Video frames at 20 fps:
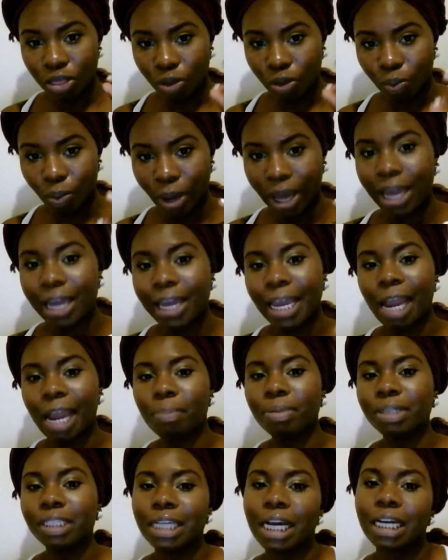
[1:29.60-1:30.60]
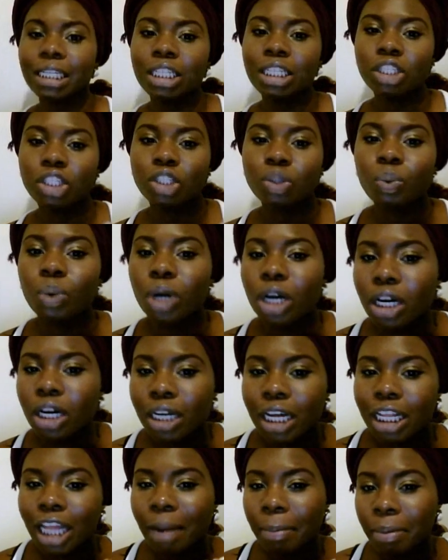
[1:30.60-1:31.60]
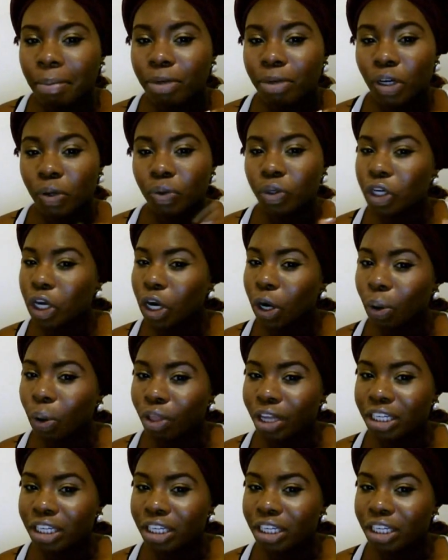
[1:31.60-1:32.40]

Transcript: The way heat protectants work, a lot of people don't know.